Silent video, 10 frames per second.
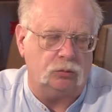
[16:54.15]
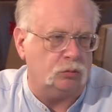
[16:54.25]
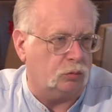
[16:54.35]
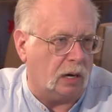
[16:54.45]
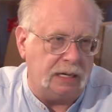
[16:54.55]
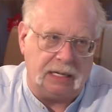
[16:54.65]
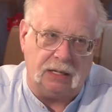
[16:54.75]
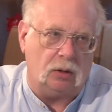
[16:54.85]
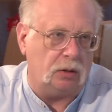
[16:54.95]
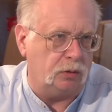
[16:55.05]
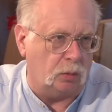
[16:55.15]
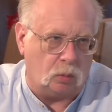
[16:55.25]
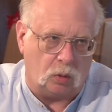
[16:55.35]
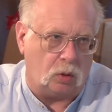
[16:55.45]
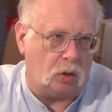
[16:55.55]
writing on the
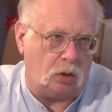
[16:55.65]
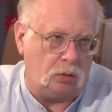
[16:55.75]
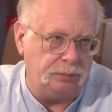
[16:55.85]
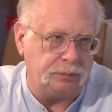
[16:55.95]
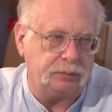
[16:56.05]
wall